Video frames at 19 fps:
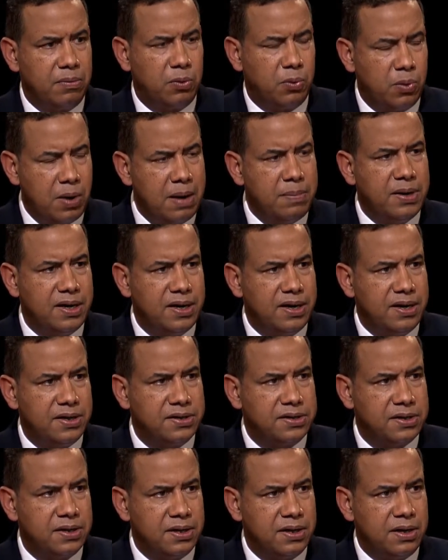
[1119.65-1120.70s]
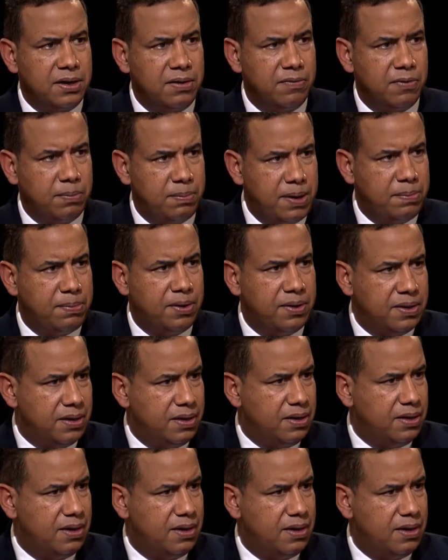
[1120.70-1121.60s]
remedies for people that,